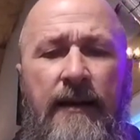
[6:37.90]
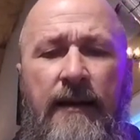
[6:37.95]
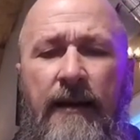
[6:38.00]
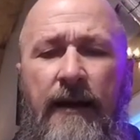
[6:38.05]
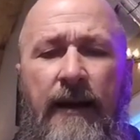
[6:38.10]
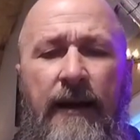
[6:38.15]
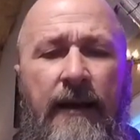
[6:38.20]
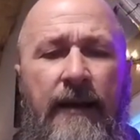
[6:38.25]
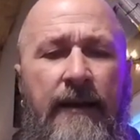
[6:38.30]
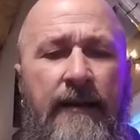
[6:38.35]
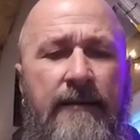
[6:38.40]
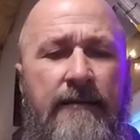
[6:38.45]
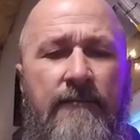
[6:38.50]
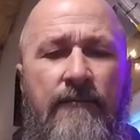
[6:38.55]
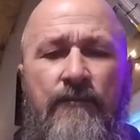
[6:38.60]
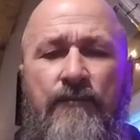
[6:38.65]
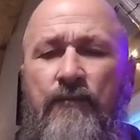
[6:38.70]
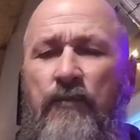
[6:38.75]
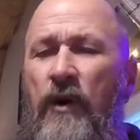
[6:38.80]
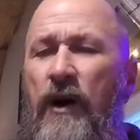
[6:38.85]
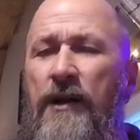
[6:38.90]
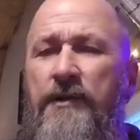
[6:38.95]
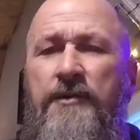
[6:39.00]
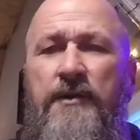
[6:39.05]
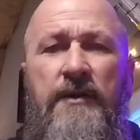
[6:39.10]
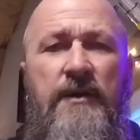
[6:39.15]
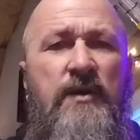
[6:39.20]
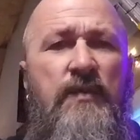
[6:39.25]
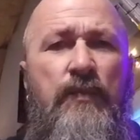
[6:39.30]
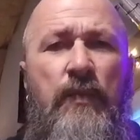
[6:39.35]
and
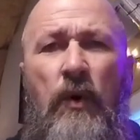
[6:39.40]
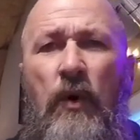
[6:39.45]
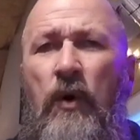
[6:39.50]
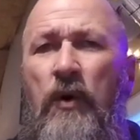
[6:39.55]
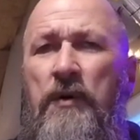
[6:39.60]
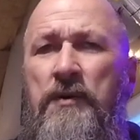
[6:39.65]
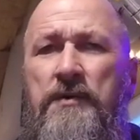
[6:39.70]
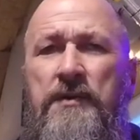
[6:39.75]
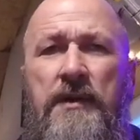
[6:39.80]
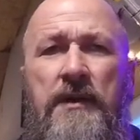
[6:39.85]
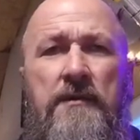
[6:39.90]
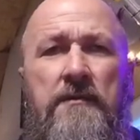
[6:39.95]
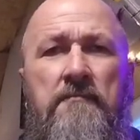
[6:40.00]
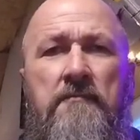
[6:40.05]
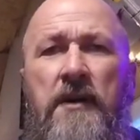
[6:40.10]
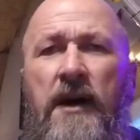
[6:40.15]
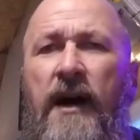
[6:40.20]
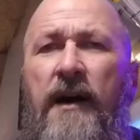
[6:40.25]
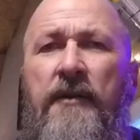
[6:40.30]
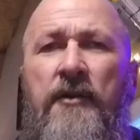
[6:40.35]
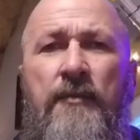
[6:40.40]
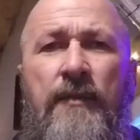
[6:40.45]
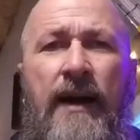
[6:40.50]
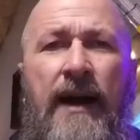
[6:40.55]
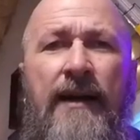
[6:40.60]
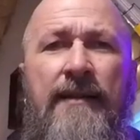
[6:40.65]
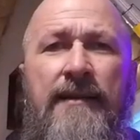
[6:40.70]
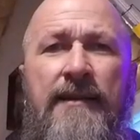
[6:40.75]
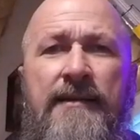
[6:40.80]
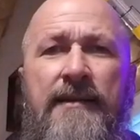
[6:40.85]
watching sports and other
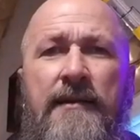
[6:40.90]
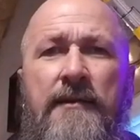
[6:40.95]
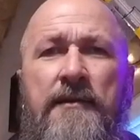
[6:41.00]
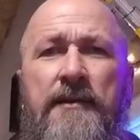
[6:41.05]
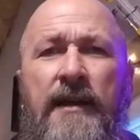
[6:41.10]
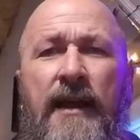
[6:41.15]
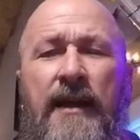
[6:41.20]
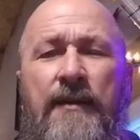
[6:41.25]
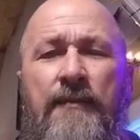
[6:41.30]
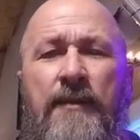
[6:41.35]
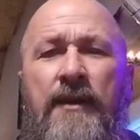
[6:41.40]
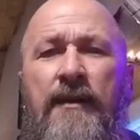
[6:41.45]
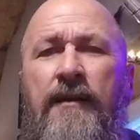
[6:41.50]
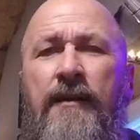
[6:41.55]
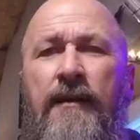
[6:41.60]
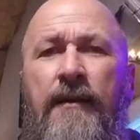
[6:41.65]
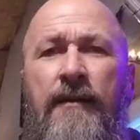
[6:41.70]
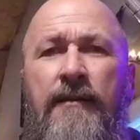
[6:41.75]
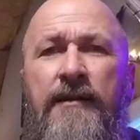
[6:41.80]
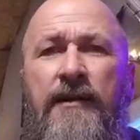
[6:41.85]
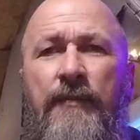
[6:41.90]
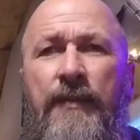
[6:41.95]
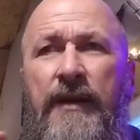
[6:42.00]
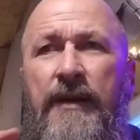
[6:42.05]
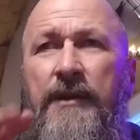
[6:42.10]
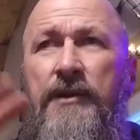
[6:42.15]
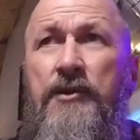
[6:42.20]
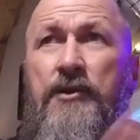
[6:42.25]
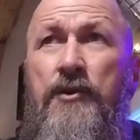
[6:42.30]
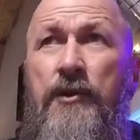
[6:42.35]
mindless entertainment to be
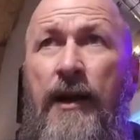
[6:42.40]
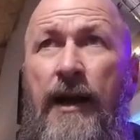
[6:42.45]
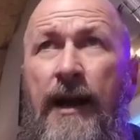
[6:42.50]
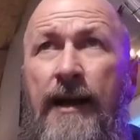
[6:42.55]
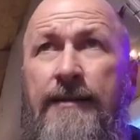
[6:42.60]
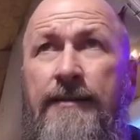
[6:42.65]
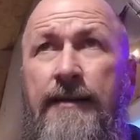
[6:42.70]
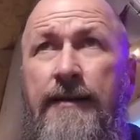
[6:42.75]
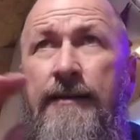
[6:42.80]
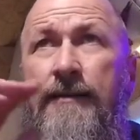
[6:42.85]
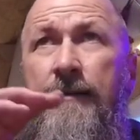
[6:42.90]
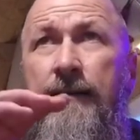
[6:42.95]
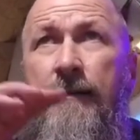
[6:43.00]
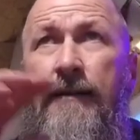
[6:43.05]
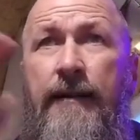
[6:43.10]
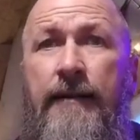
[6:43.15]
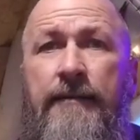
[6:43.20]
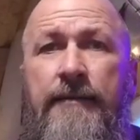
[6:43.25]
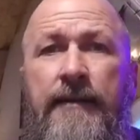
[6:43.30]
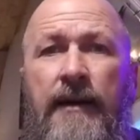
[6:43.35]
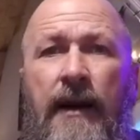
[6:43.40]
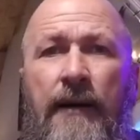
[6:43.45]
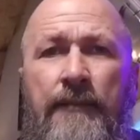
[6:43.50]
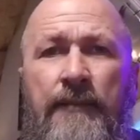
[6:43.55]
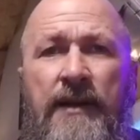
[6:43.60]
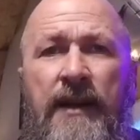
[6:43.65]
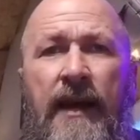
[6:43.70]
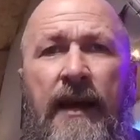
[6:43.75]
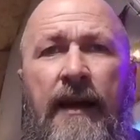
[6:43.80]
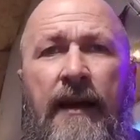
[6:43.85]
distracted and
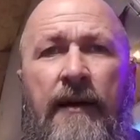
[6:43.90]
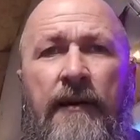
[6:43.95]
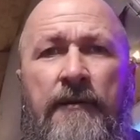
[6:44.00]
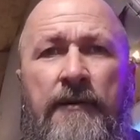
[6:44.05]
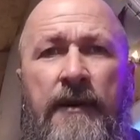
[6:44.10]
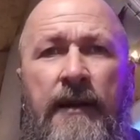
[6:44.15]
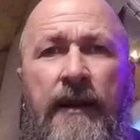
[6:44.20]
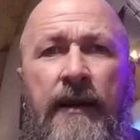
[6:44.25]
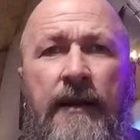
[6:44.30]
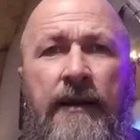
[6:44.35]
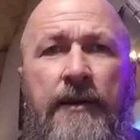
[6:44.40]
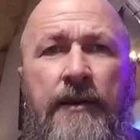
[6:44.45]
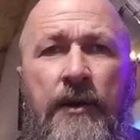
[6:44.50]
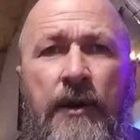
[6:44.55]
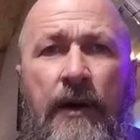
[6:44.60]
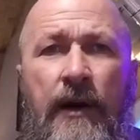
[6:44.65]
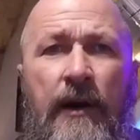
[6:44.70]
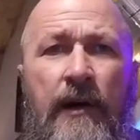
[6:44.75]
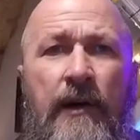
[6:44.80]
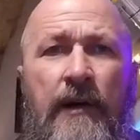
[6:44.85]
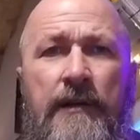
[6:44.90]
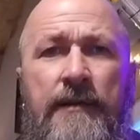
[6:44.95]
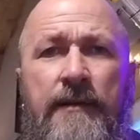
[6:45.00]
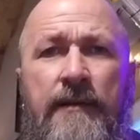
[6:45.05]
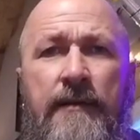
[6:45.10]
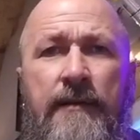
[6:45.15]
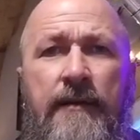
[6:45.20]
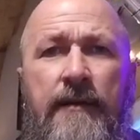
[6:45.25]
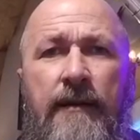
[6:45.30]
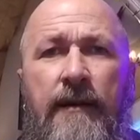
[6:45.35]
dumbed down and nulled,
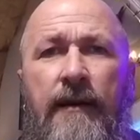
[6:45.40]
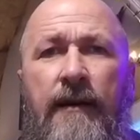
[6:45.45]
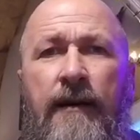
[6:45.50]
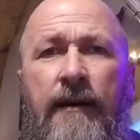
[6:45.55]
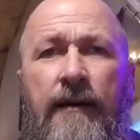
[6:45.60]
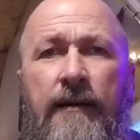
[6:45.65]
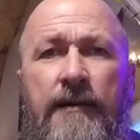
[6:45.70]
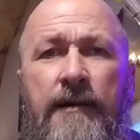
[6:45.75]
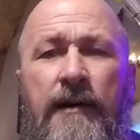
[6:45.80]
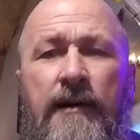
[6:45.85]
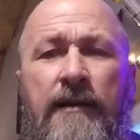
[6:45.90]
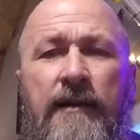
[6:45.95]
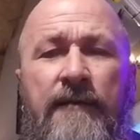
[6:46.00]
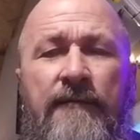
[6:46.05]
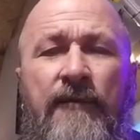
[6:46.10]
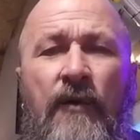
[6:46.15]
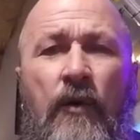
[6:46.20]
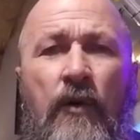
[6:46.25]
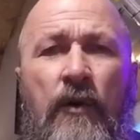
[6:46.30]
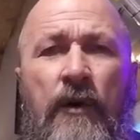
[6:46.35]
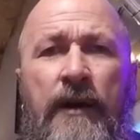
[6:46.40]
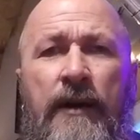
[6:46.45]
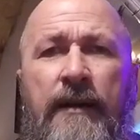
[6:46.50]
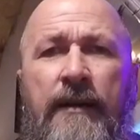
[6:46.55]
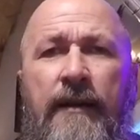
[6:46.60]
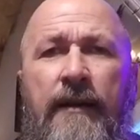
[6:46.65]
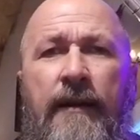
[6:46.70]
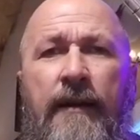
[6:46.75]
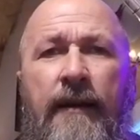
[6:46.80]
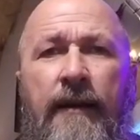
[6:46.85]
uh, null and void
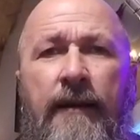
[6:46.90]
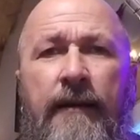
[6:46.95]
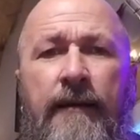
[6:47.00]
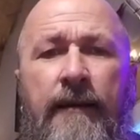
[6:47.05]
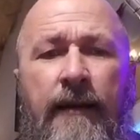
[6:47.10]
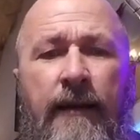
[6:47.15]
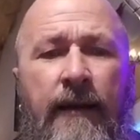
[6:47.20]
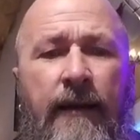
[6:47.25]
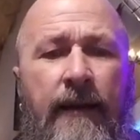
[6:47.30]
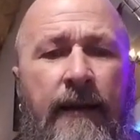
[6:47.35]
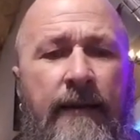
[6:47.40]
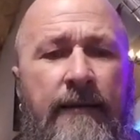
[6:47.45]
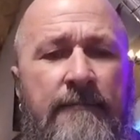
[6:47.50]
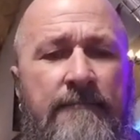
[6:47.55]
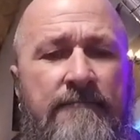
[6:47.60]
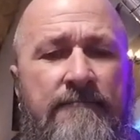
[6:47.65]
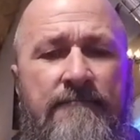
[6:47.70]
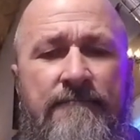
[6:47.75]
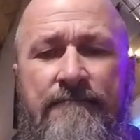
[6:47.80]
and, and